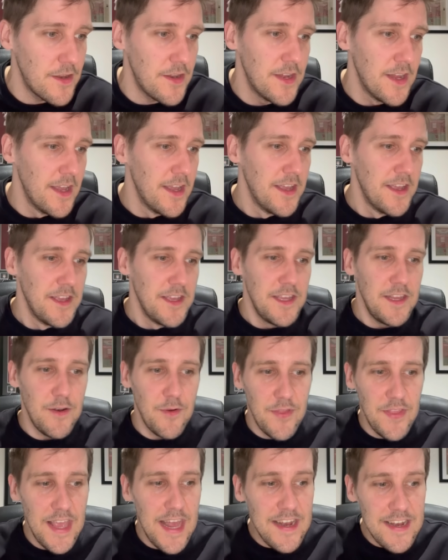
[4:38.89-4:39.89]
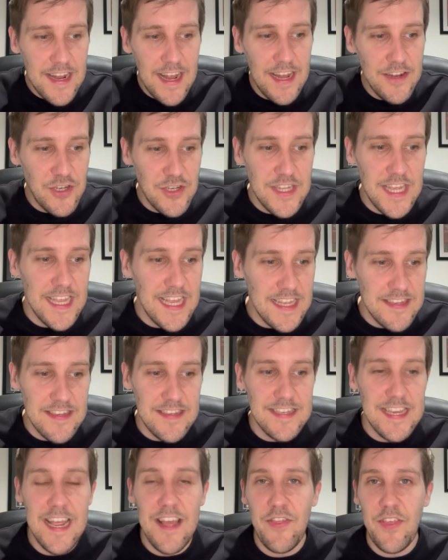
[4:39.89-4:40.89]
And, you know, in the end, I just think, as I
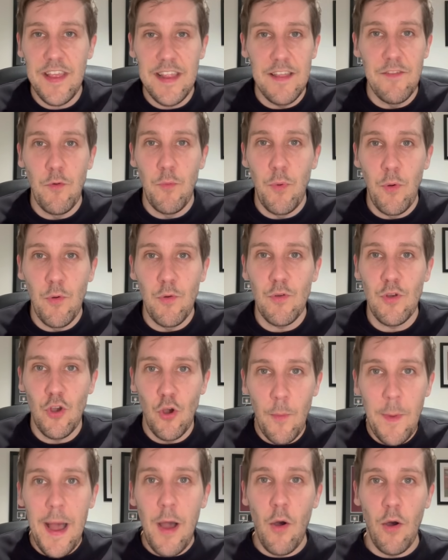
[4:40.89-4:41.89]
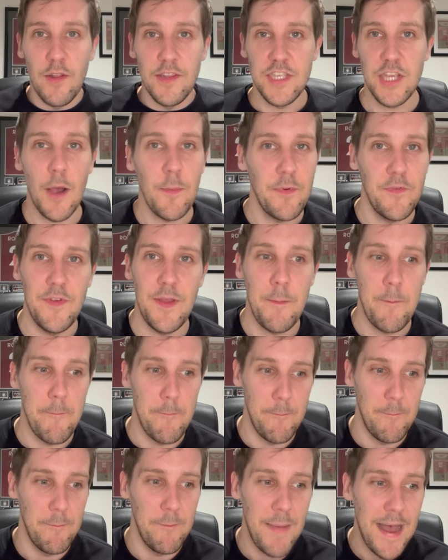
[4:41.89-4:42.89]
say, I think Liverpool come out on top of it
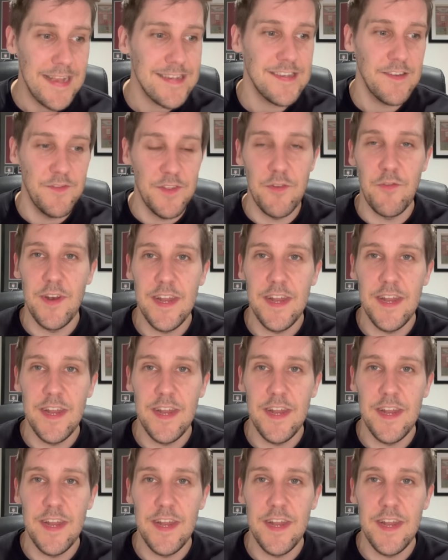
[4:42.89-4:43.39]
massively,